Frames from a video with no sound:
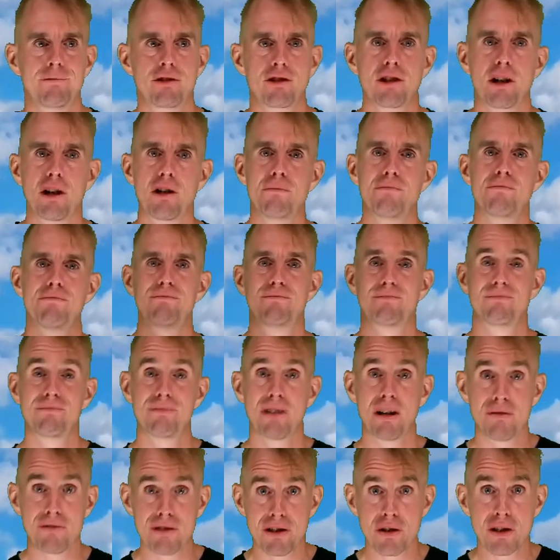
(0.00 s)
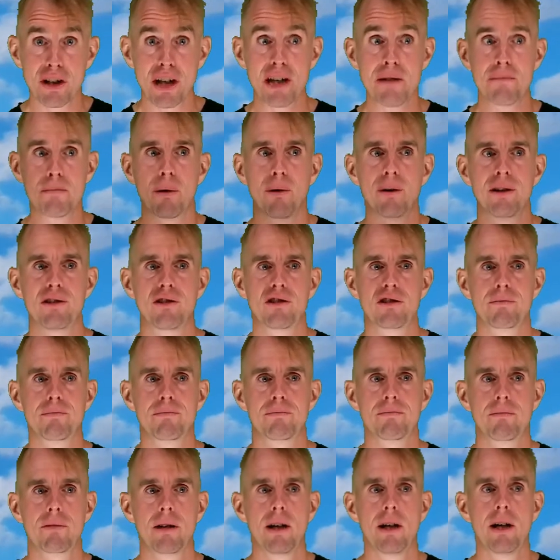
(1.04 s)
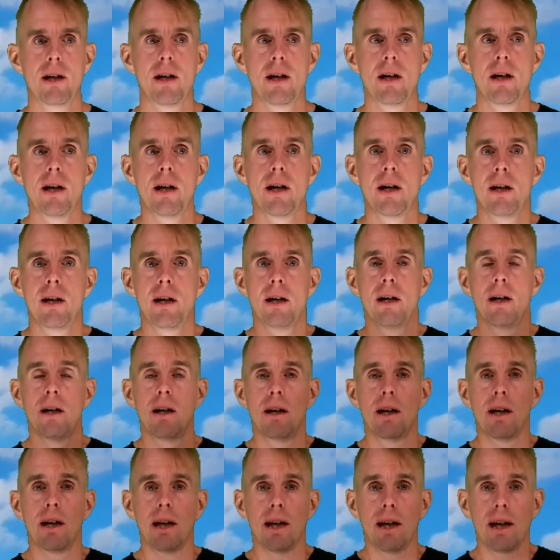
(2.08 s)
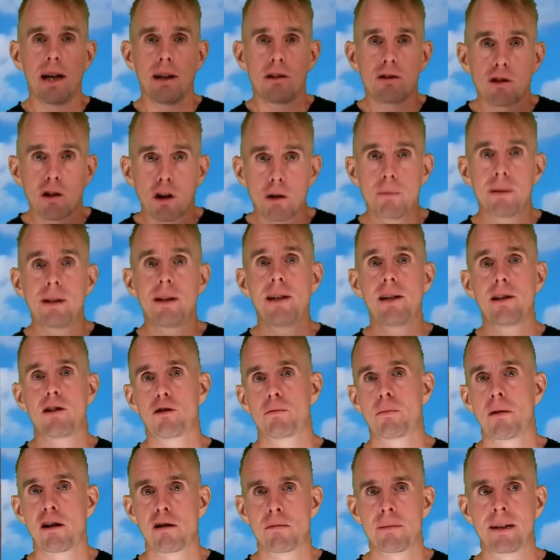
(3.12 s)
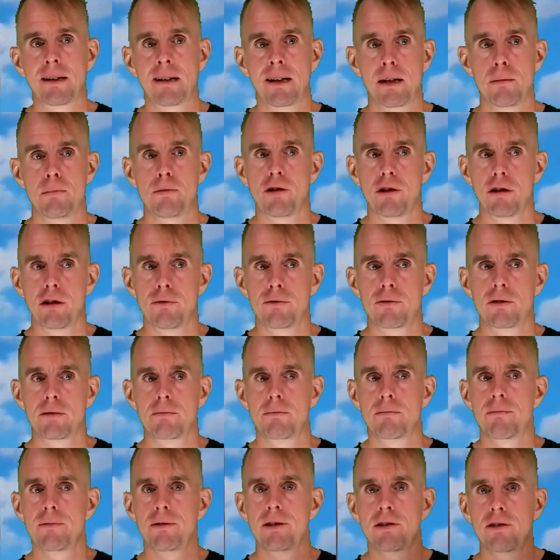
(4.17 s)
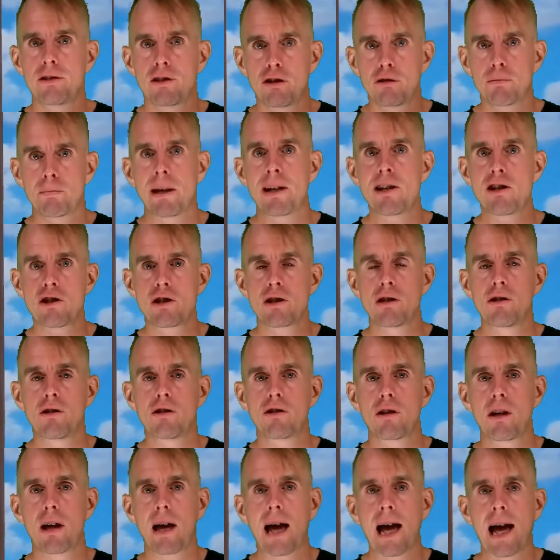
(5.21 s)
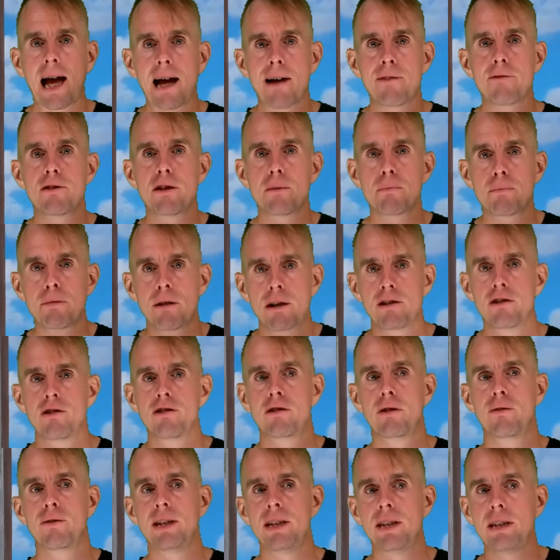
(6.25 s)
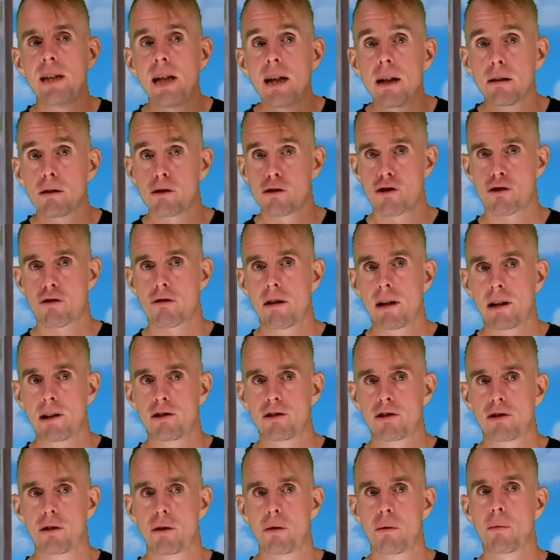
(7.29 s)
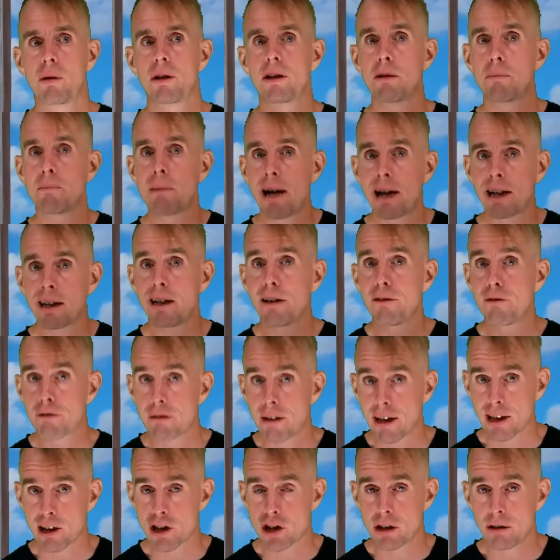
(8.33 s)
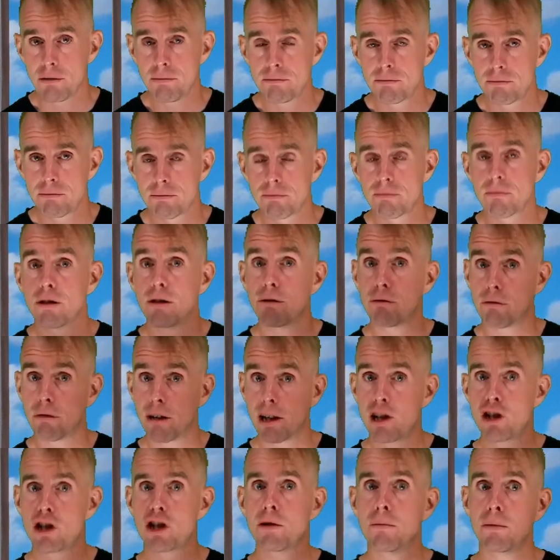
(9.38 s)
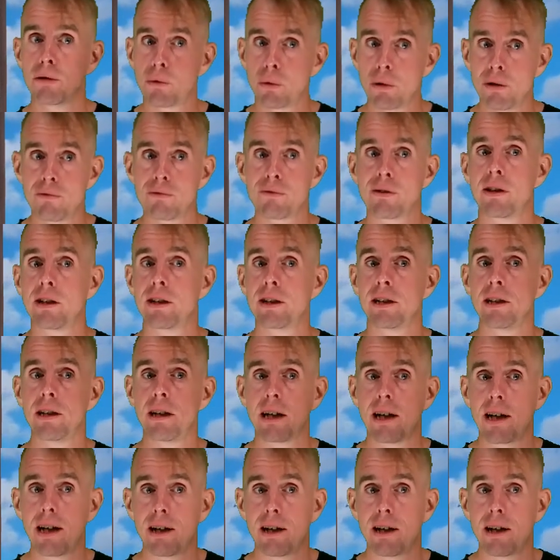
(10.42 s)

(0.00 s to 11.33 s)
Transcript: So, a few key points. It's commonly experimentally observed that suspensions have the presence of a yield stress when the packing fraction, the ratio between phi